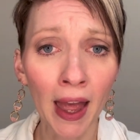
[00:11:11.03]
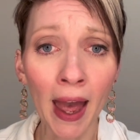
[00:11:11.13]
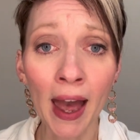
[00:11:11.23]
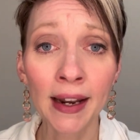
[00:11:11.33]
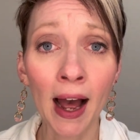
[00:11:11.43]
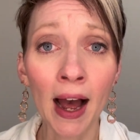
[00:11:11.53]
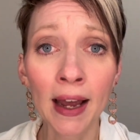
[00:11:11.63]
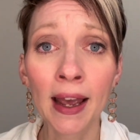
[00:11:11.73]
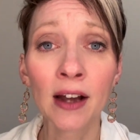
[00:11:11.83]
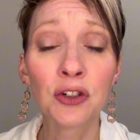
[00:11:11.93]
And I
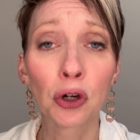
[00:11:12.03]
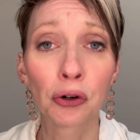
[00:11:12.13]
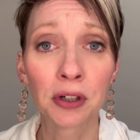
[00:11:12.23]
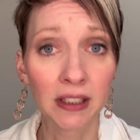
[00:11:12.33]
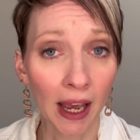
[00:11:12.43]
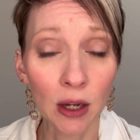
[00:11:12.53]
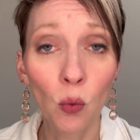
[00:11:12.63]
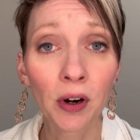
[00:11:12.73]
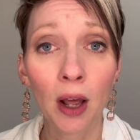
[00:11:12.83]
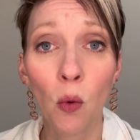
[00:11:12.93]
had to create
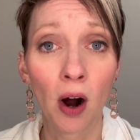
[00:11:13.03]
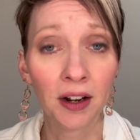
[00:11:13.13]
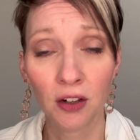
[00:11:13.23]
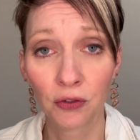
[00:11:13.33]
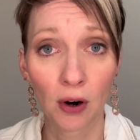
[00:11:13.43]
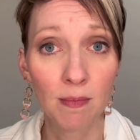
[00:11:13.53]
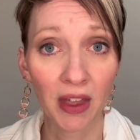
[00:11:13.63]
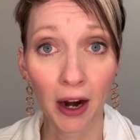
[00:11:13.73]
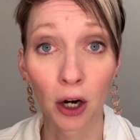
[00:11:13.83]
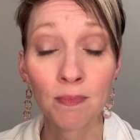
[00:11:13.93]
what I wanted from
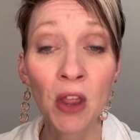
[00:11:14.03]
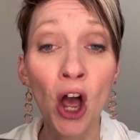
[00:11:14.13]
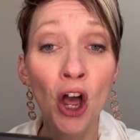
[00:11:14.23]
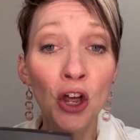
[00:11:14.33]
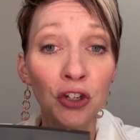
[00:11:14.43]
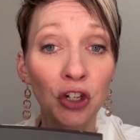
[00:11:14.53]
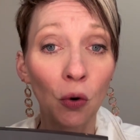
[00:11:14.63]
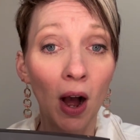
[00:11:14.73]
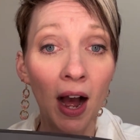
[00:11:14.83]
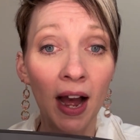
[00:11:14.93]
there. So
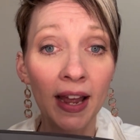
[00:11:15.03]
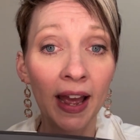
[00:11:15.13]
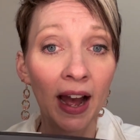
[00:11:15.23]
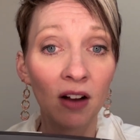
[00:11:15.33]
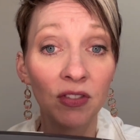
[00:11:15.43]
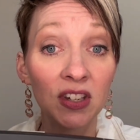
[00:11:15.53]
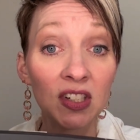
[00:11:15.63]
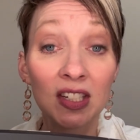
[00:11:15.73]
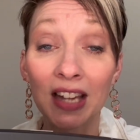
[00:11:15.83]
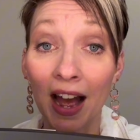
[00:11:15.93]
this
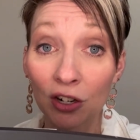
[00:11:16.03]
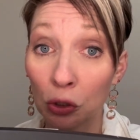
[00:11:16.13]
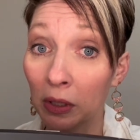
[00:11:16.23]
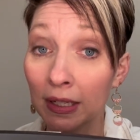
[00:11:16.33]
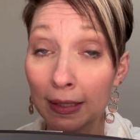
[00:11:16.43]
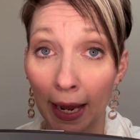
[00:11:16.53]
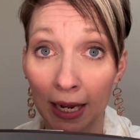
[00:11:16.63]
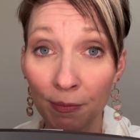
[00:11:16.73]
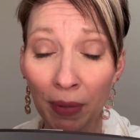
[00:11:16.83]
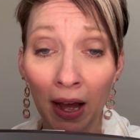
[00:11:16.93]
is actually
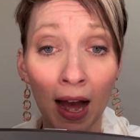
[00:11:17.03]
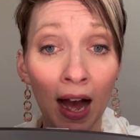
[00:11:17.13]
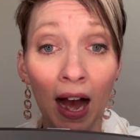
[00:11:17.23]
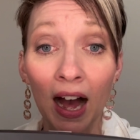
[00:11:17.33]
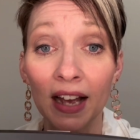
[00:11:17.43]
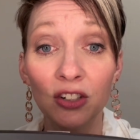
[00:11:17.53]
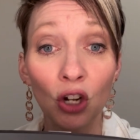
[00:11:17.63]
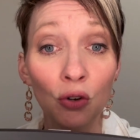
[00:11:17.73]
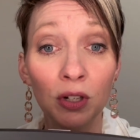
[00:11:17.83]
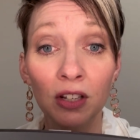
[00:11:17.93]
tape. I
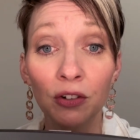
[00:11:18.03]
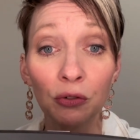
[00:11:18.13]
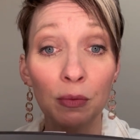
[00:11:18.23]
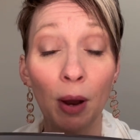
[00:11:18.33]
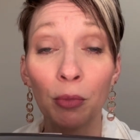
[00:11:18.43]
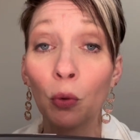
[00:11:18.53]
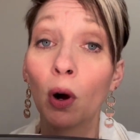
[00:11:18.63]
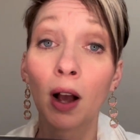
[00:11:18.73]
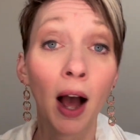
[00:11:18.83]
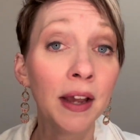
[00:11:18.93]
don't even remember
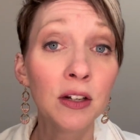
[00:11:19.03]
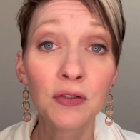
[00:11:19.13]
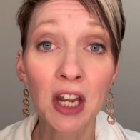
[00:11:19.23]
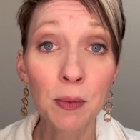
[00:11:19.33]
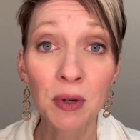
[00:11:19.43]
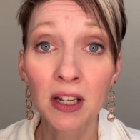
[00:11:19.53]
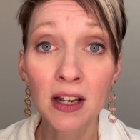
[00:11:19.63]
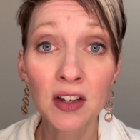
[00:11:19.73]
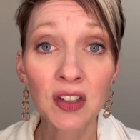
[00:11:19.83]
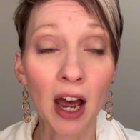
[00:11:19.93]
what kind of tape it
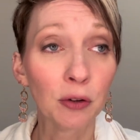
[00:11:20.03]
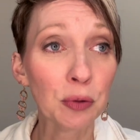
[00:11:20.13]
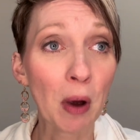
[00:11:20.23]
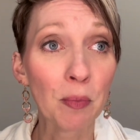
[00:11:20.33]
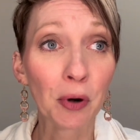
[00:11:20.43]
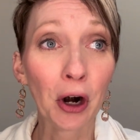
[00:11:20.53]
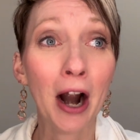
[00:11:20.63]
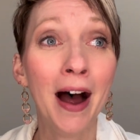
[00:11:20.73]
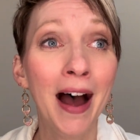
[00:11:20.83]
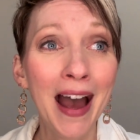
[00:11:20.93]
is. I remember
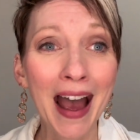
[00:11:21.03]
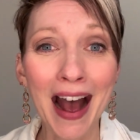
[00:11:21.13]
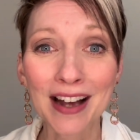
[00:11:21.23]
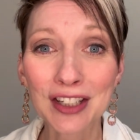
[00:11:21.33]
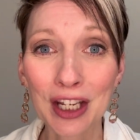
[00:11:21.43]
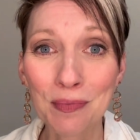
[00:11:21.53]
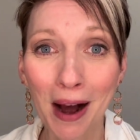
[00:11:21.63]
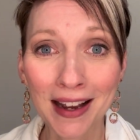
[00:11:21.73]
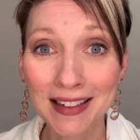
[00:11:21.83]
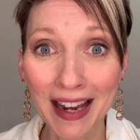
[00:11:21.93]
asking
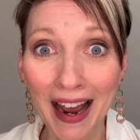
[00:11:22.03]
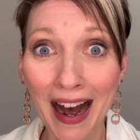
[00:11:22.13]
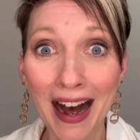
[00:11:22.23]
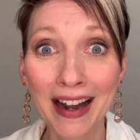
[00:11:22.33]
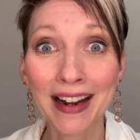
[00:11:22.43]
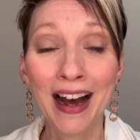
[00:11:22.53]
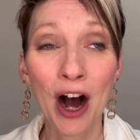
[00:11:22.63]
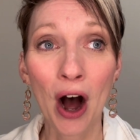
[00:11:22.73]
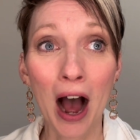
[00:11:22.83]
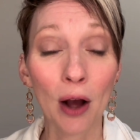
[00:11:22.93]
my dad,
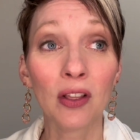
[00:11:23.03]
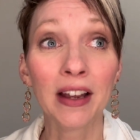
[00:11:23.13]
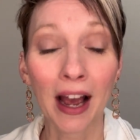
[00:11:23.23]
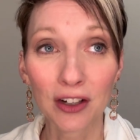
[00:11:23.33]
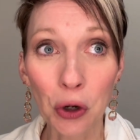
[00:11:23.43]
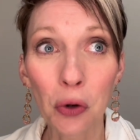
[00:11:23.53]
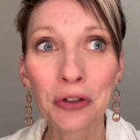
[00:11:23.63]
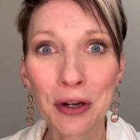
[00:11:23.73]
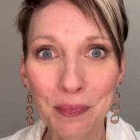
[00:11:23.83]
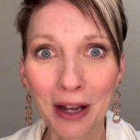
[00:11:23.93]
I told
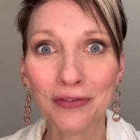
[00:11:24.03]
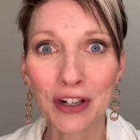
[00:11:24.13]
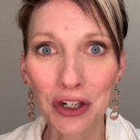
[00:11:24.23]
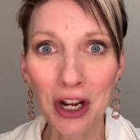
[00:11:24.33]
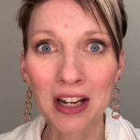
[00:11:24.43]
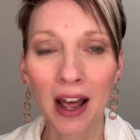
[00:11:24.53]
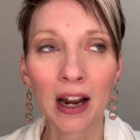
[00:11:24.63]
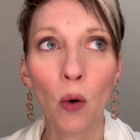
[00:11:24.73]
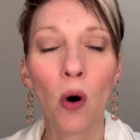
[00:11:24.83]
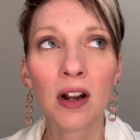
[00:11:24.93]
him my vision and
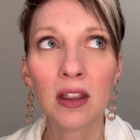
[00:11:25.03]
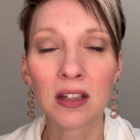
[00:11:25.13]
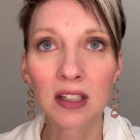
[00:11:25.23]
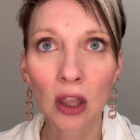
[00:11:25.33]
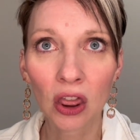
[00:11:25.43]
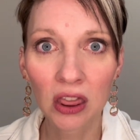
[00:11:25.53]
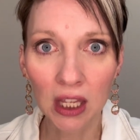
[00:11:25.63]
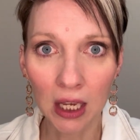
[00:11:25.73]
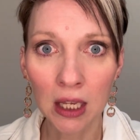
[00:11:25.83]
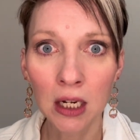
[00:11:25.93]
I wanted this
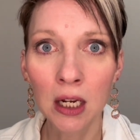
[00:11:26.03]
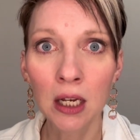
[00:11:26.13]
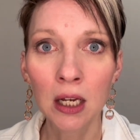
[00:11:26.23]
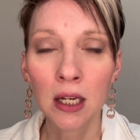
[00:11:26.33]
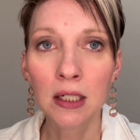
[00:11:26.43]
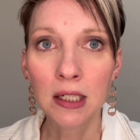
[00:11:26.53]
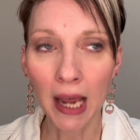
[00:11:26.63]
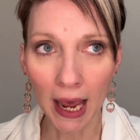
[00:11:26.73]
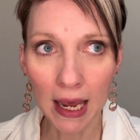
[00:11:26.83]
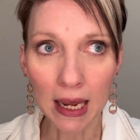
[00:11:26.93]
thin
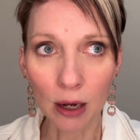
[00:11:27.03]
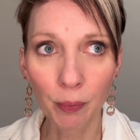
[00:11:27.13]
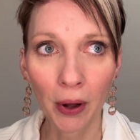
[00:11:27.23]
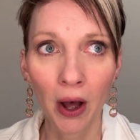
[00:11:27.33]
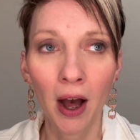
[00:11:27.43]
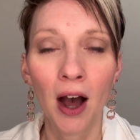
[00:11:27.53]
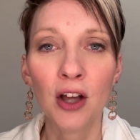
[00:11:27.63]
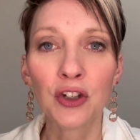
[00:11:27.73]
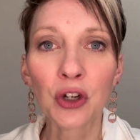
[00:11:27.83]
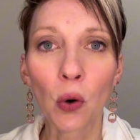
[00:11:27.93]
tape
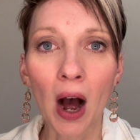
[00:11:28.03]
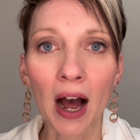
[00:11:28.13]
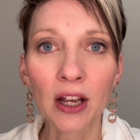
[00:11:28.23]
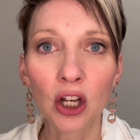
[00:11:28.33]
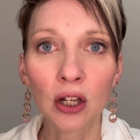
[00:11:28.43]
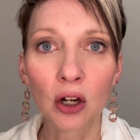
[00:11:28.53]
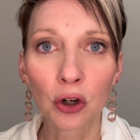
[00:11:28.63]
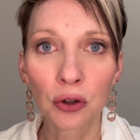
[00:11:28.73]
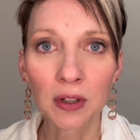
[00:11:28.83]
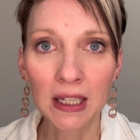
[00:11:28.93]
so I could
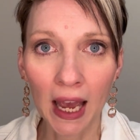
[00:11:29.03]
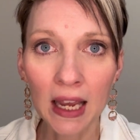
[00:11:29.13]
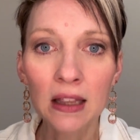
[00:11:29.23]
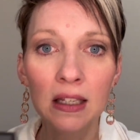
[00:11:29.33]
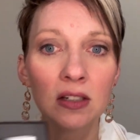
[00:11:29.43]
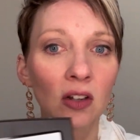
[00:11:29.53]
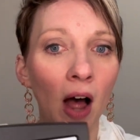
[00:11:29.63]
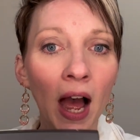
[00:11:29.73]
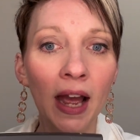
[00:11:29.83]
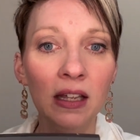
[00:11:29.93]
create these
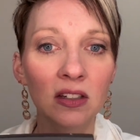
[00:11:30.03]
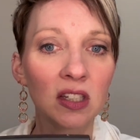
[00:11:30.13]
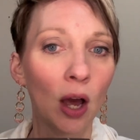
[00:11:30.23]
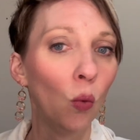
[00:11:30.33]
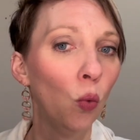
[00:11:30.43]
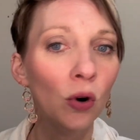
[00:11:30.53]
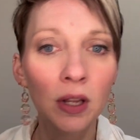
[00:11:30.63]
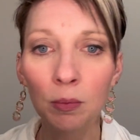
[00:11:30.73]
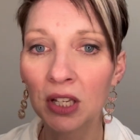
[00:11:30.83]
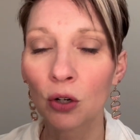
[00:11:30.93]
lines that
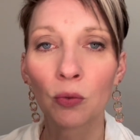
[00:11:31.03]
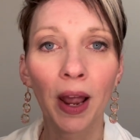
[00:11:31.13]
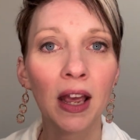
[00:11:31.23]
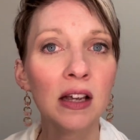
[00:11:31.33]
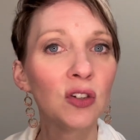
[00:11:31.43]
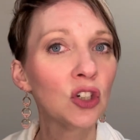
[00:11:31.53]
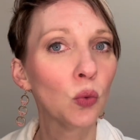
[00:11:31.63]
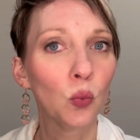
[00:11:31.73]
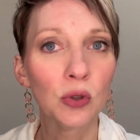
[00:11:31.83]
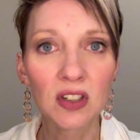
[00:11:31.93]
wouldn't be erased,
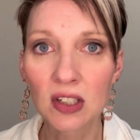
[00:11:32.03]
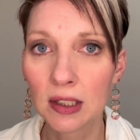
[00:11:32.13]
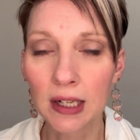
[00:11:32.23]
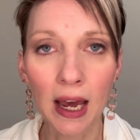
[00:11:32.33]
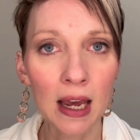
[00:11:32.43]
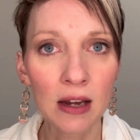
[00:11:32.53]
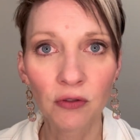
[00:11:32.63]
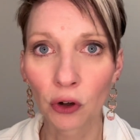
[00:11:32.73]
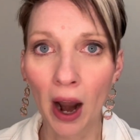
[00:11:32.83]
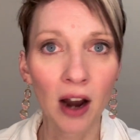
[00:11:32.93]
would stay
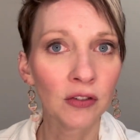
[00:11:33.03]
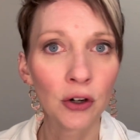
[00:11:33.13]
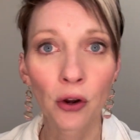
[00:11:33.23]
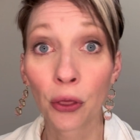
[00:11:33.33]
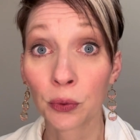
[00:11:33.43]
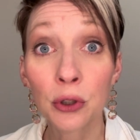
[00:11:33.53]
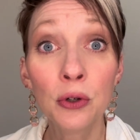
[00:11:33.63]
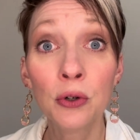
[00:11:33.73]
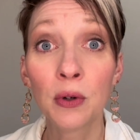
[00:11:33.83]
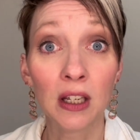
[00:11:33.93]
forever
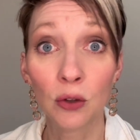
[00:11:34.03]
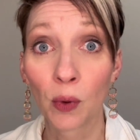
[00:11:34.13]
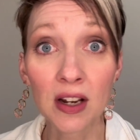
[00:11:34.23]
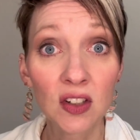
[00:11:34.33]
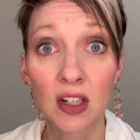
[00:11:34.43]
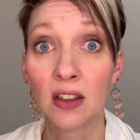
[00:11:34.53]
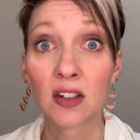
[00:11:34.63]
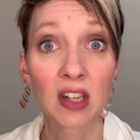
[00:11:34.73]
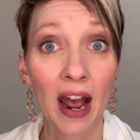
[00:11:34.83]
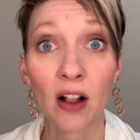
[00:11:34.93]
through erasing
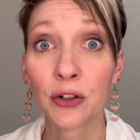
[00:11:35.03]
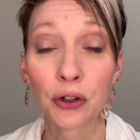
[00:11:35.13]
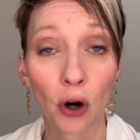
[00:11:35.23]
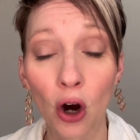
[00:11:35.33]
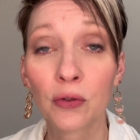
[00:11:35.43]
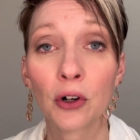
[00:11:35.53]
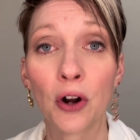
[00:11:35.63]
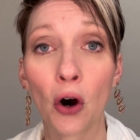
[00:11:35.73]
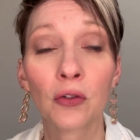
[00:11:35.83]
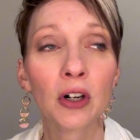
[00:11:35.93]
this calendar over and
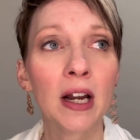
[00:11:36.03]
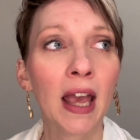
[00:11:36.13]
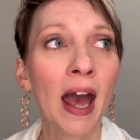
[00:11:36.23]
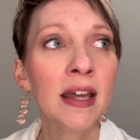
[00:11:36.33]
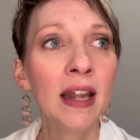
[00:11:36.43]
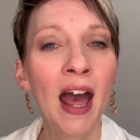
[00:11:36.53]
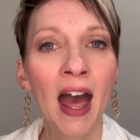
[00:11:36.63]
over again.